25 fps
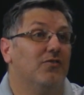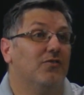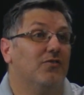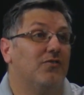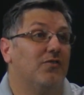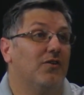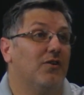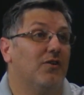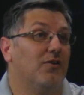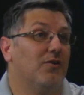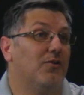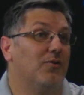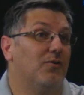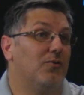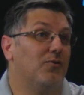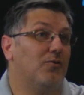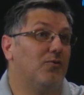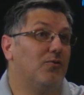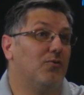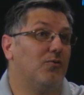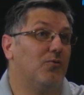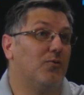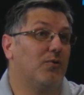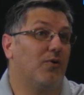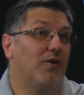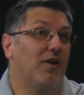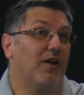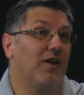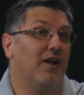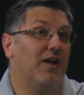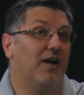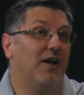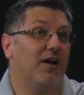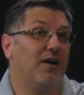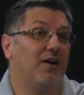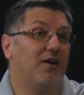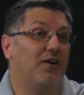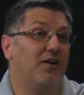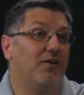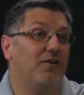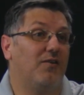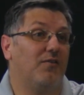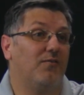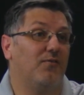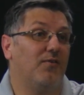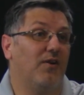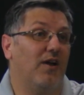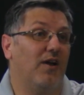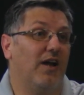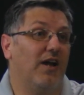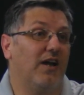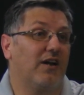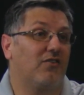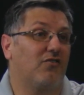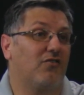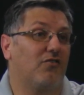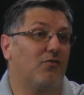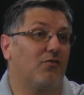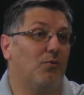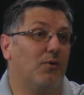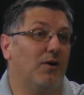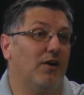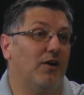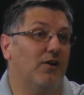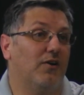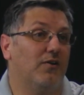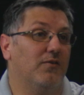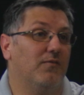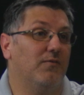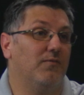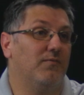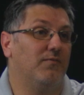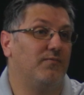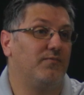So we're going to have x squared